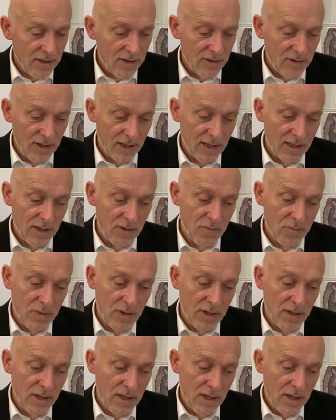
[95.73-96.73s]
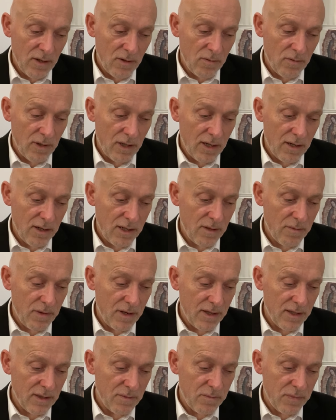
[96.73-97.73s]
thinking. But what I like
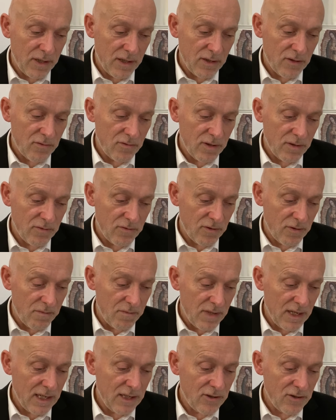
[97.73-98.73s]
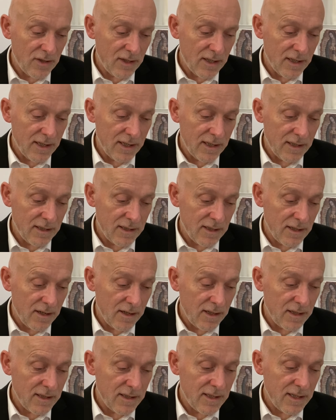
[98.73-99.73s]
about this bit of scripture immediately is that I
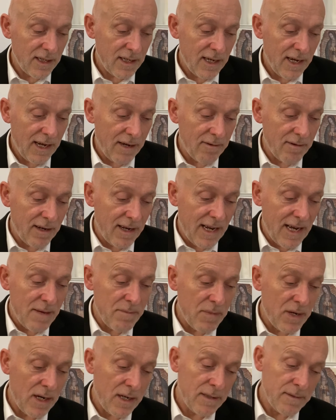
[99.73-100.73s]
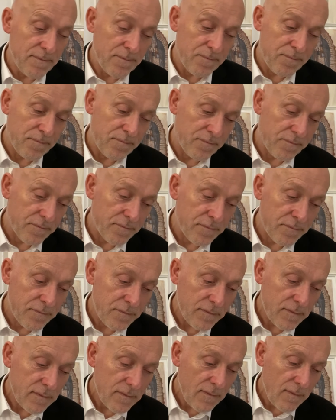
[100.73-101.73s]
can see how lama
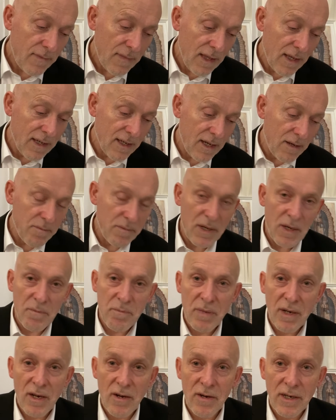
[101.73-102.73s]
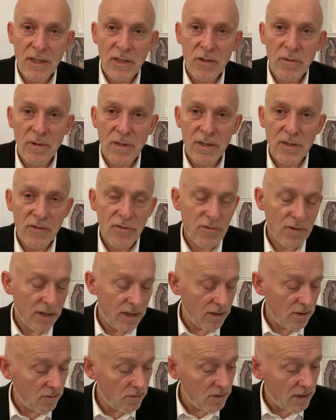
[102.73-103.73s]
can be applied to it
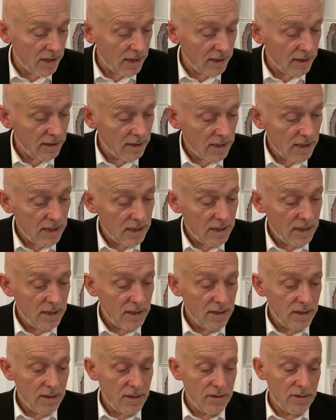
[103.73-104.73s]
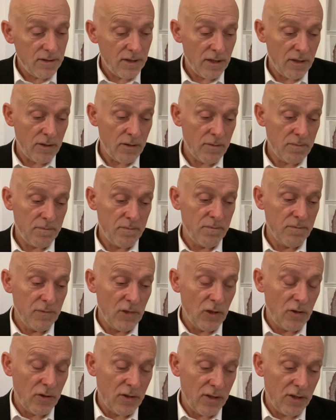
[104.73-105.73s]
straight away. So
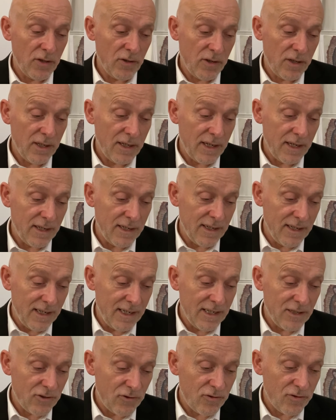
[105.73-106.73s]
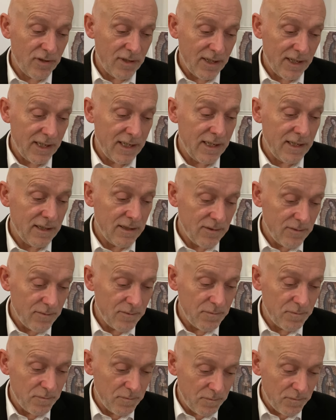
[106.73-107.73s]
you could look at it literally,
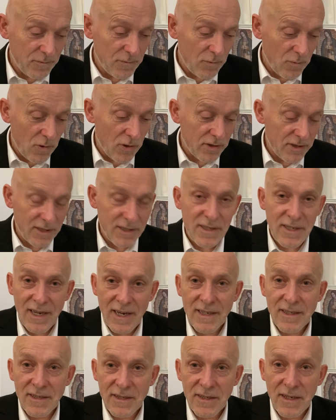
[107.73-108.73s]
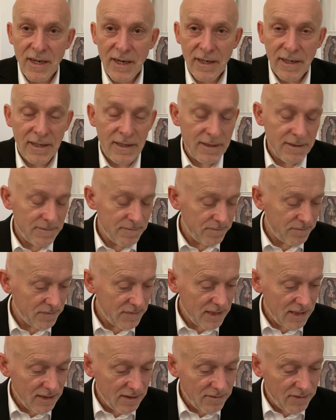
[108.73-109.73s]
what does that say?
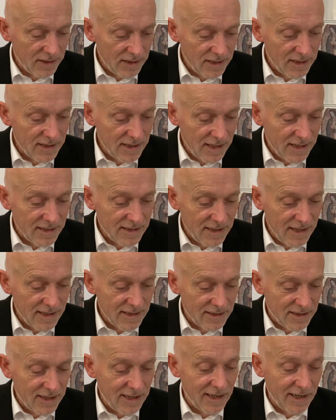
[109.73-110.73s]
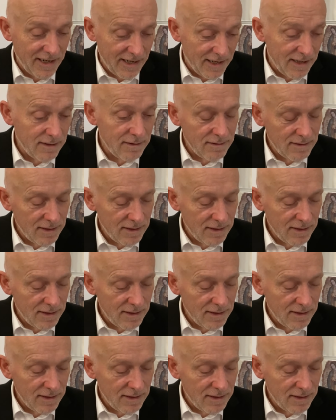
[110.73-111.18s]
And I think that's clear.